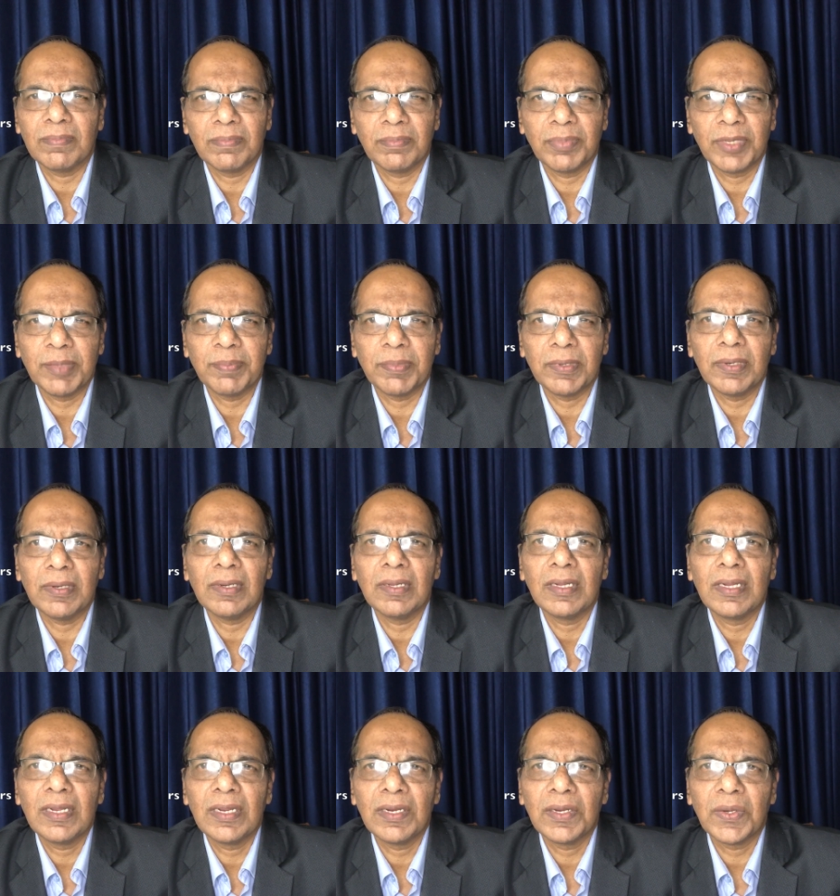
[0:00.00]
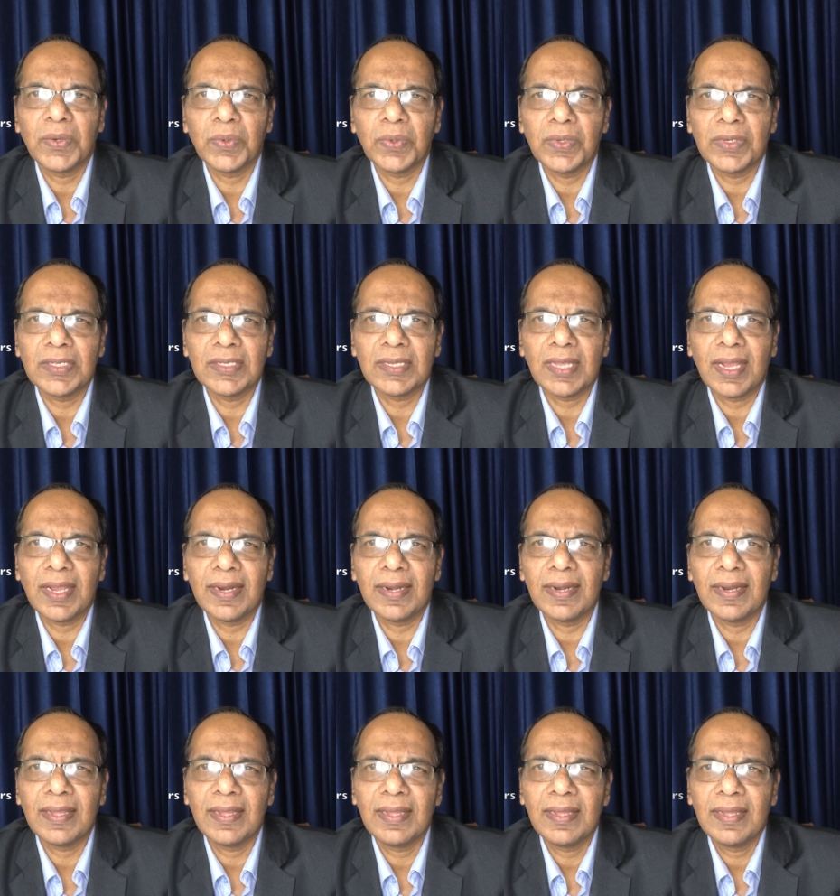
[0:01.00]
people to
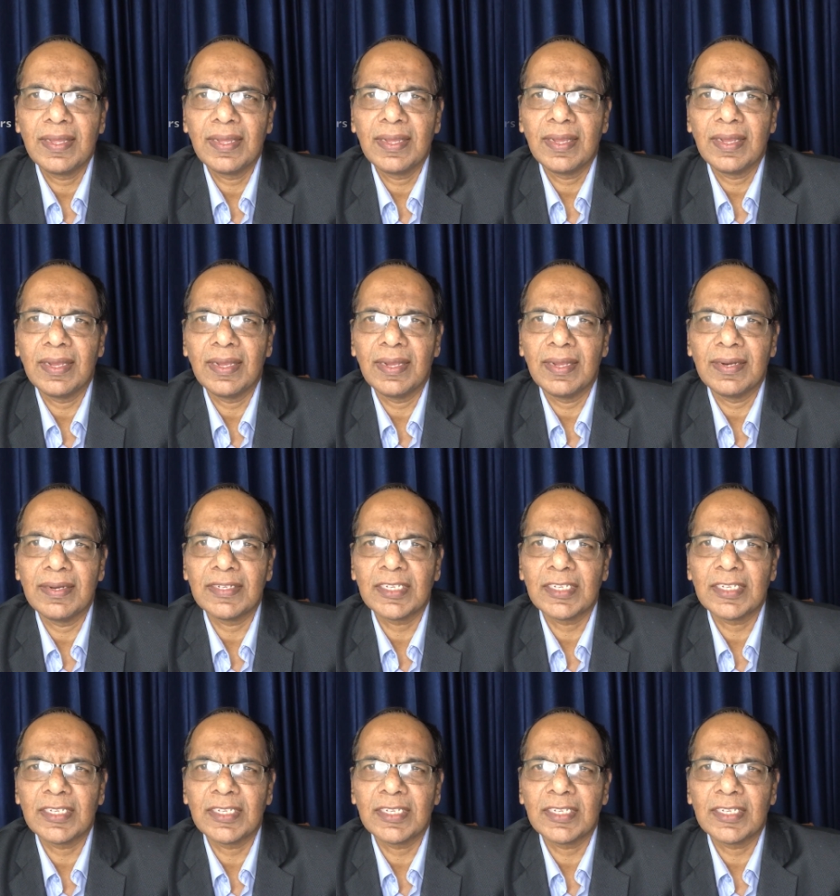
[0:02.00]
design a